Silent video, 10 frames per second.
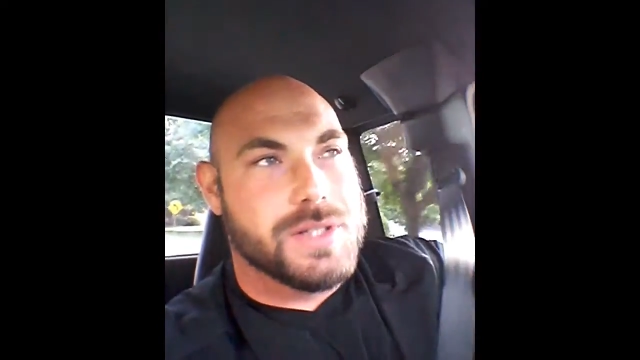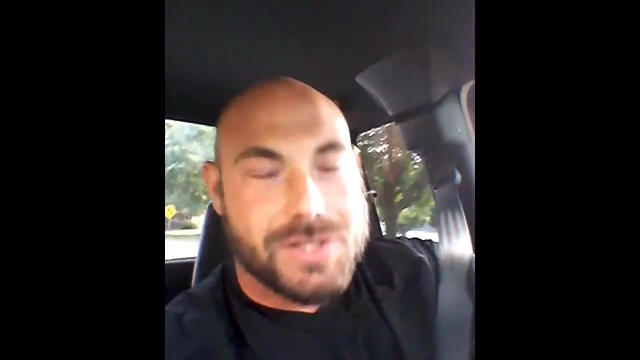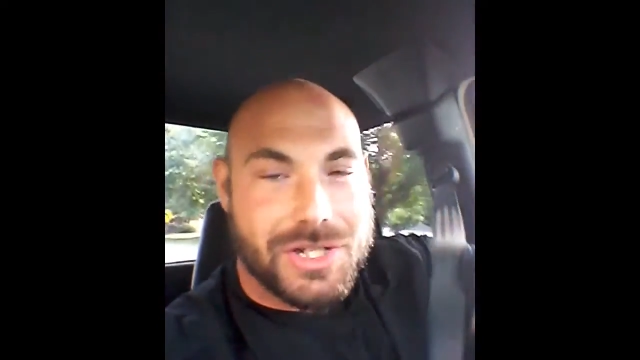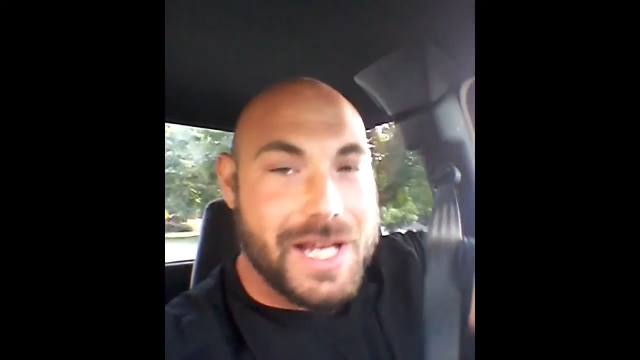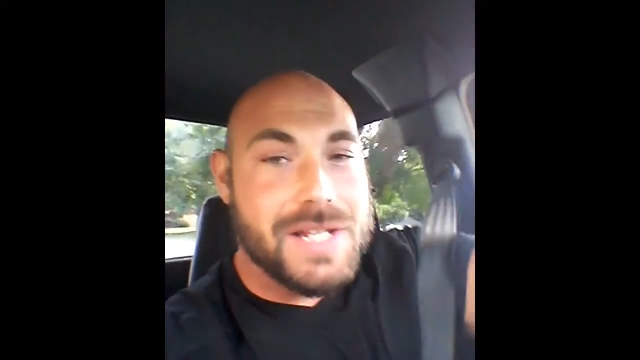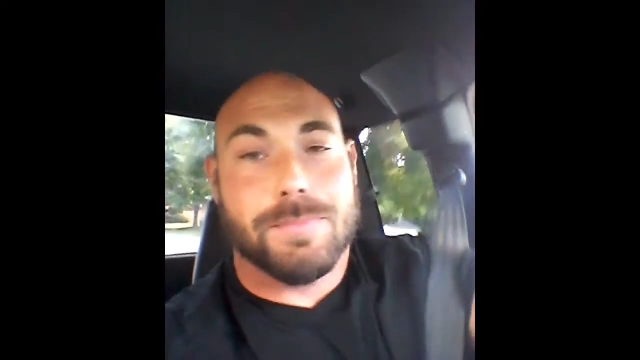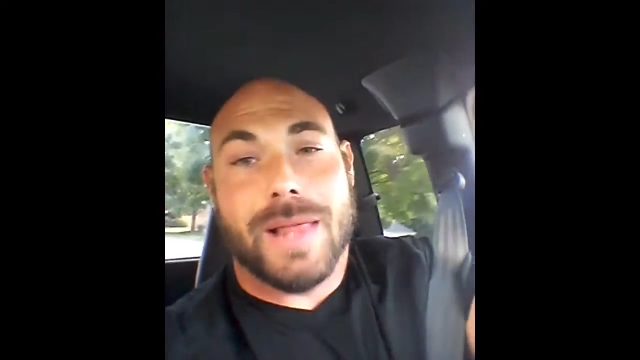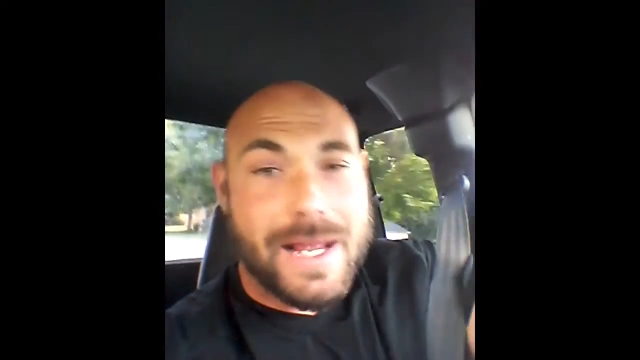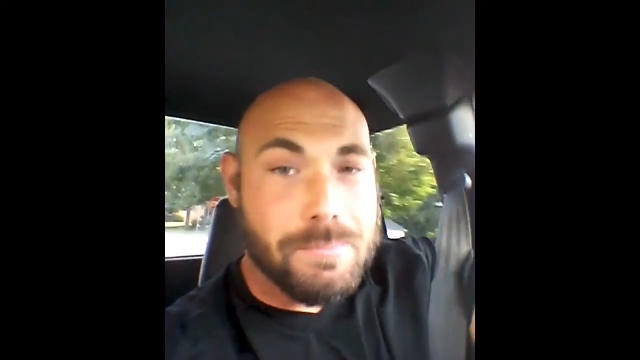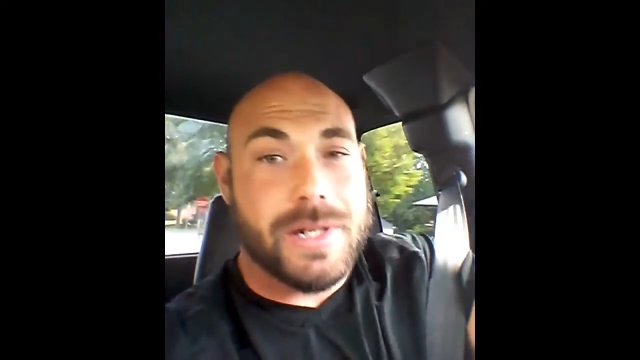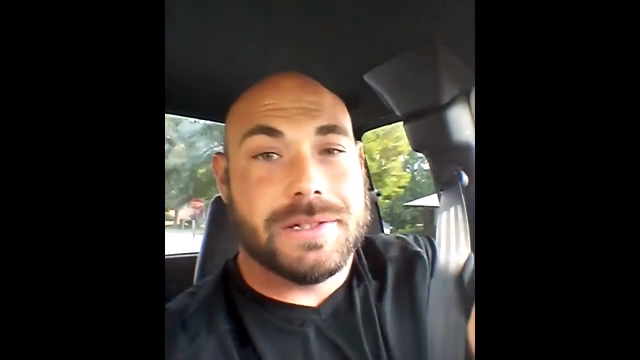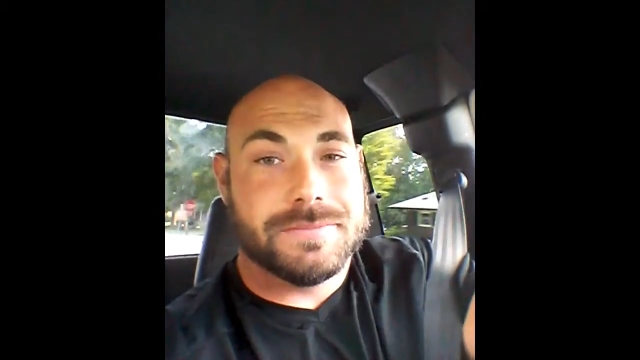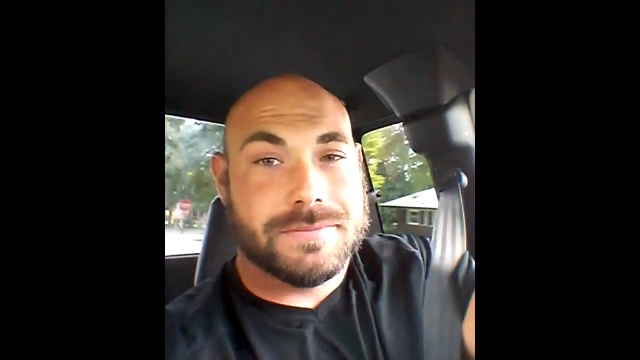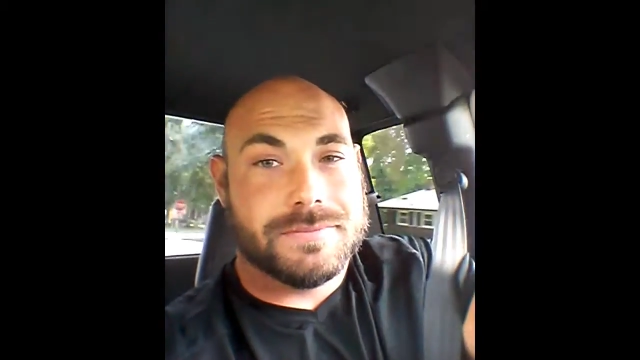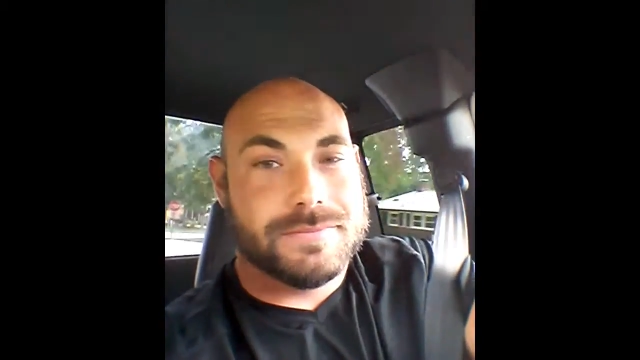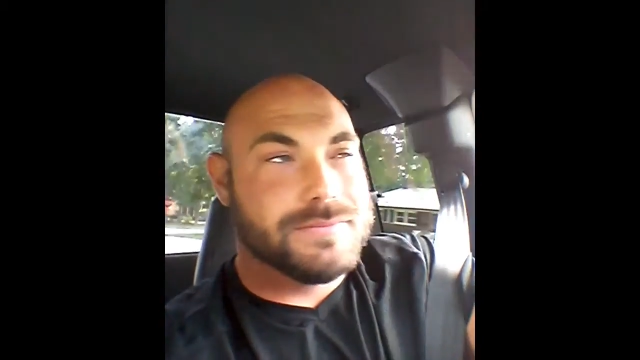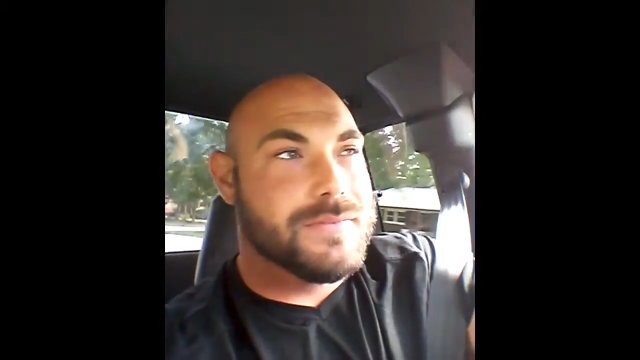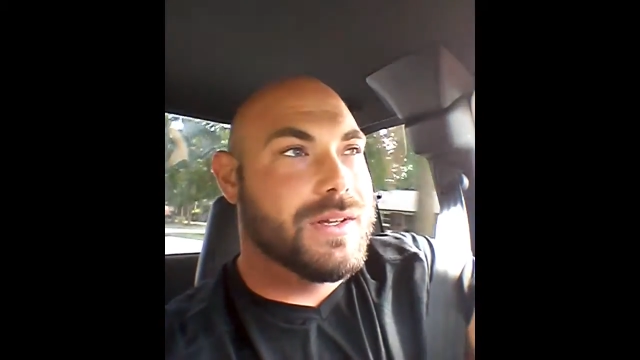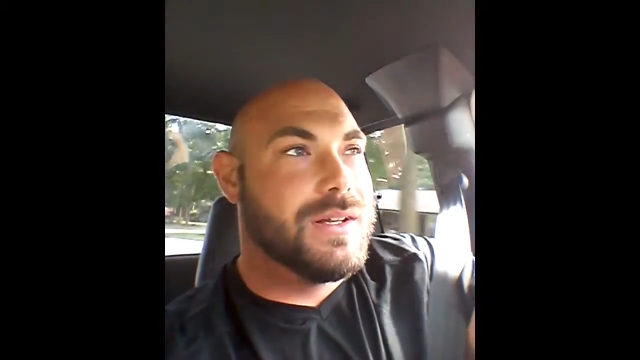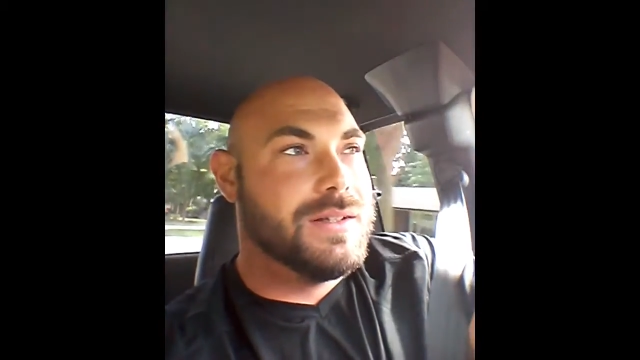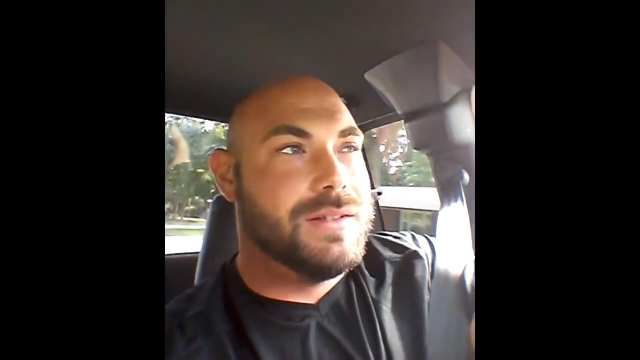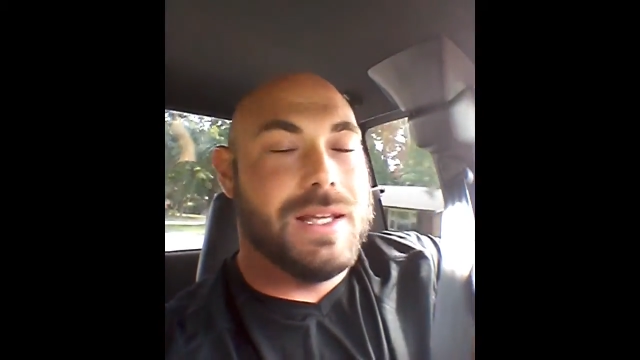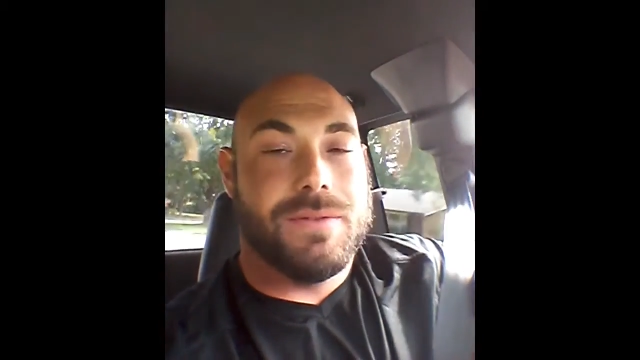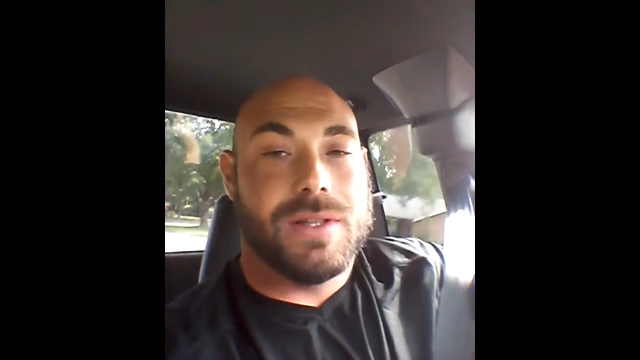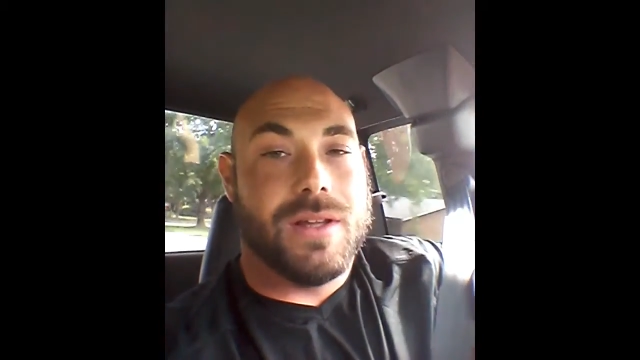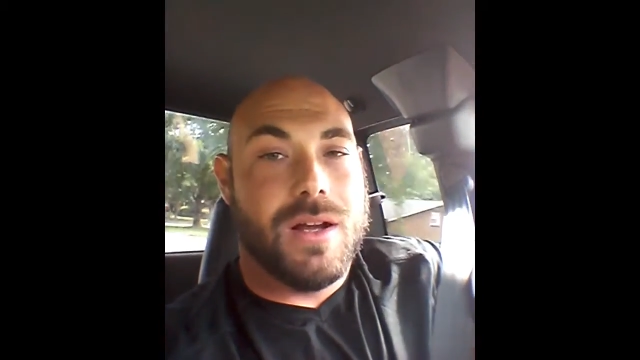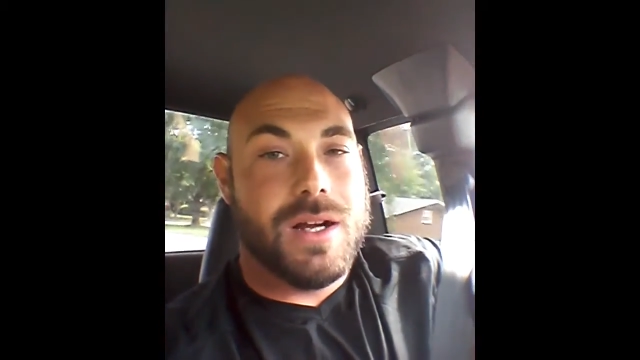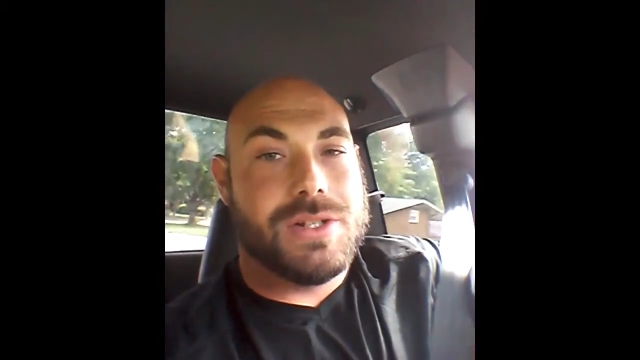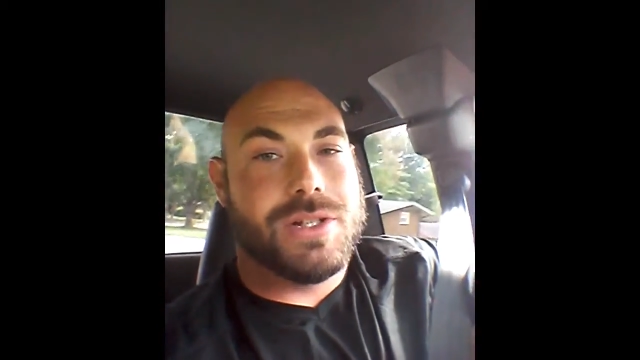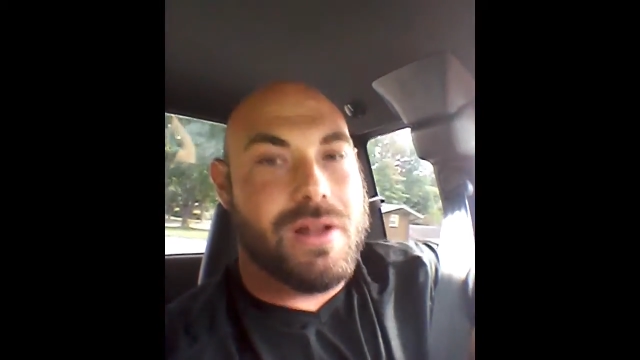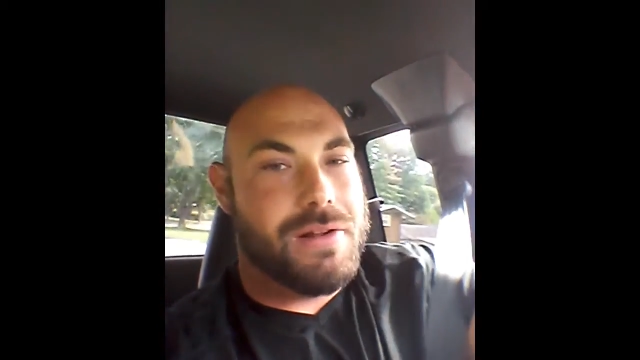to chase Blackburn, living large.